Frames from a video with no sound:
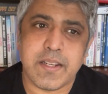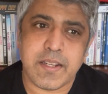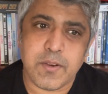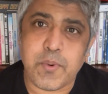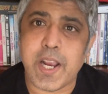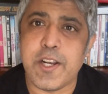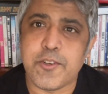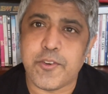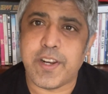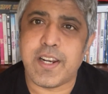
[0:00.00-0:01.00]
a while to
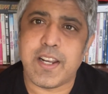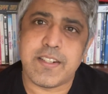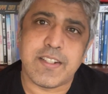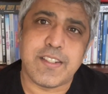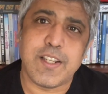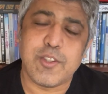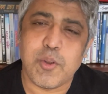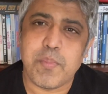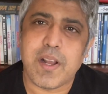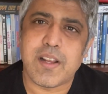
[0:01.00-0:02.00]
realize that Dil To
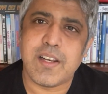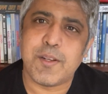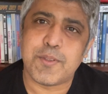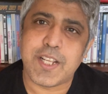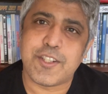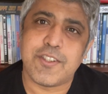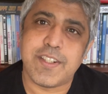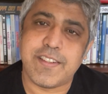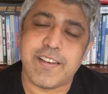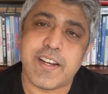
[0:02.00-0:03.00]
Pagal Hai was actually
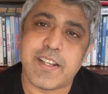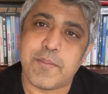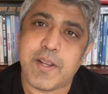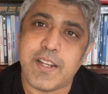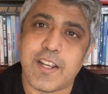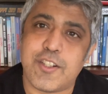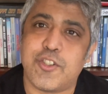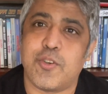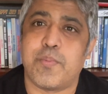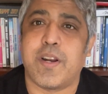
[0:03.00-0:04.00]
directed by Yash
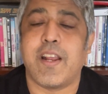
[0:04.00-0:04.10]
Chopra